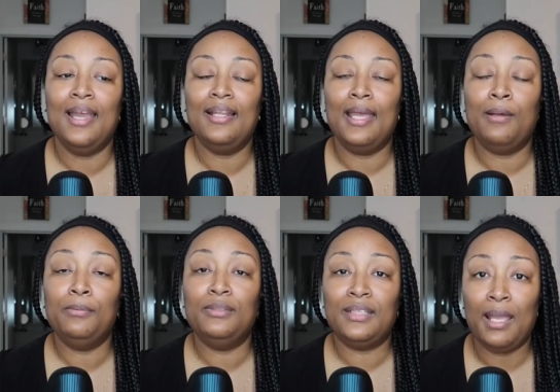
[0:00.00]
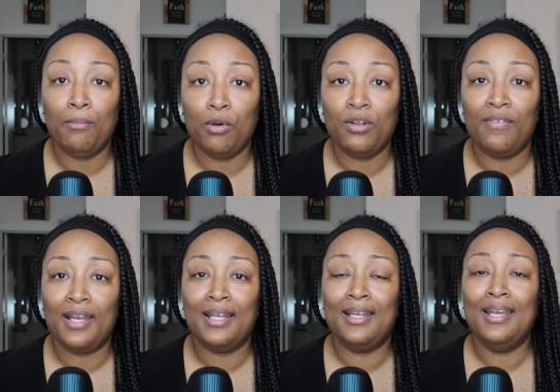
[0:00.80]
They help you stay
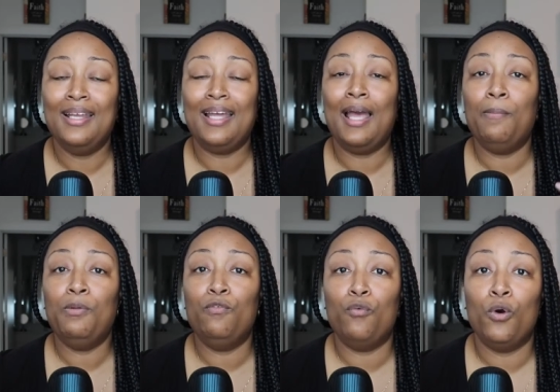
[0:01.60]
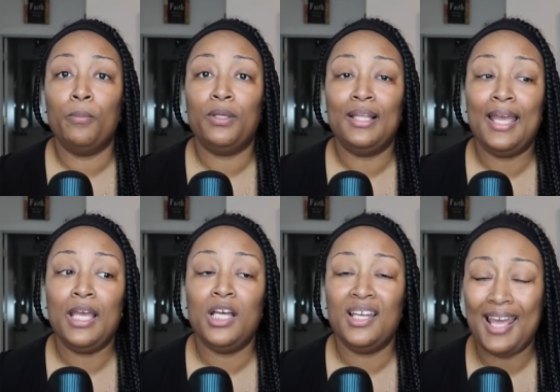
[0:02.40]
motivated. They help you
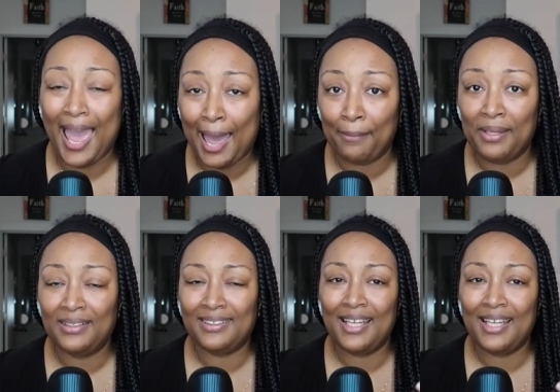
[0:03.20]
formulate good habits